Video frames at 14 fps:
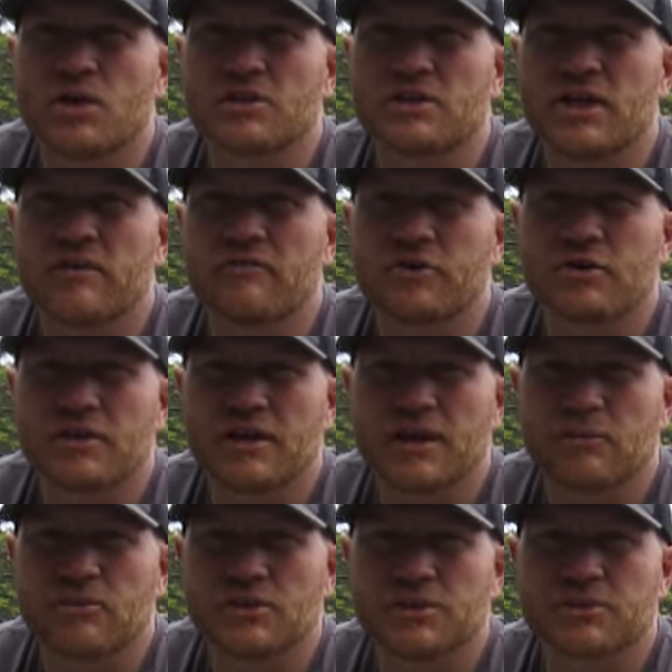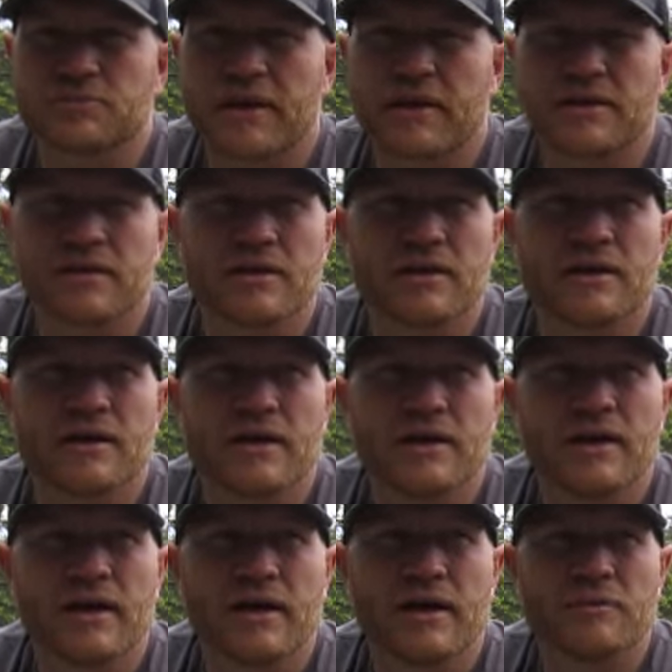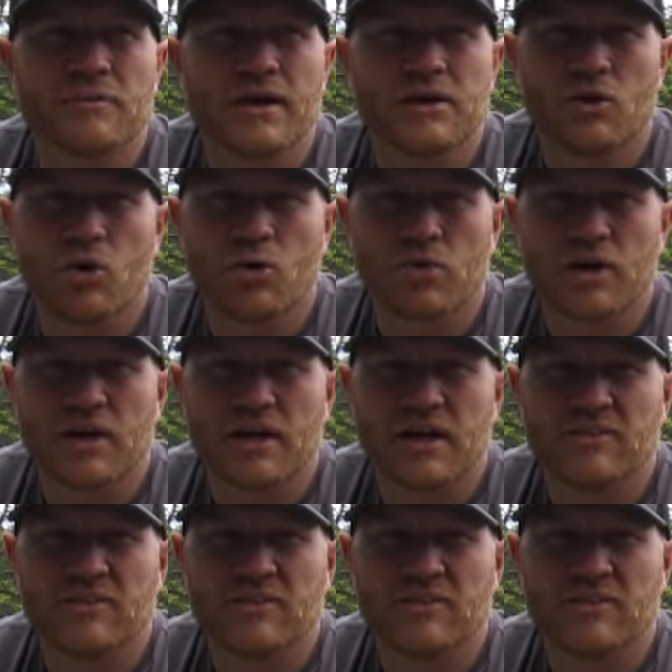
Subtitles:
was heavier than I was expecting, and it made the whole gun